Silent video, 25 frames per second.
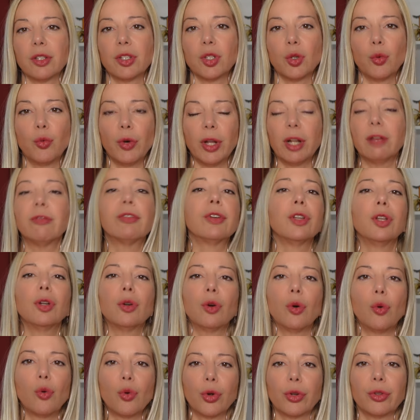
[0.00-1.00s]
So whenever
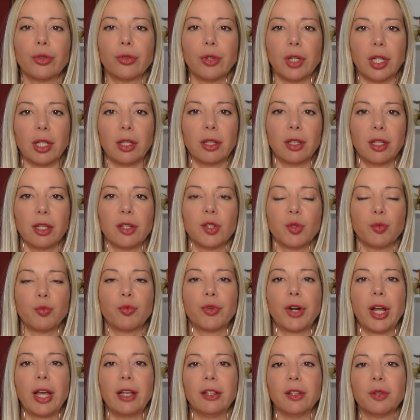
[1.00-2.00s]
you're ordering this
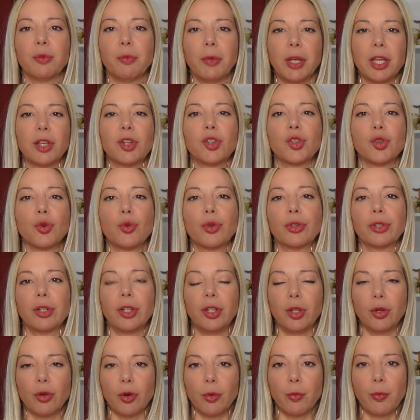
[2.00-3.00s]
brand, make sure that
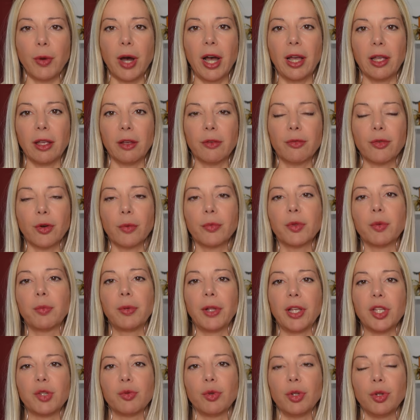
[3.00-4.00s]
you're buying from the
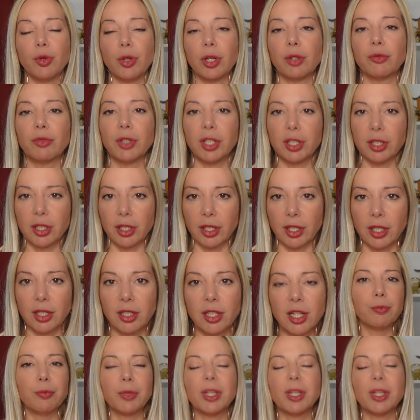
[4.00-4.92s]
place where you can return it,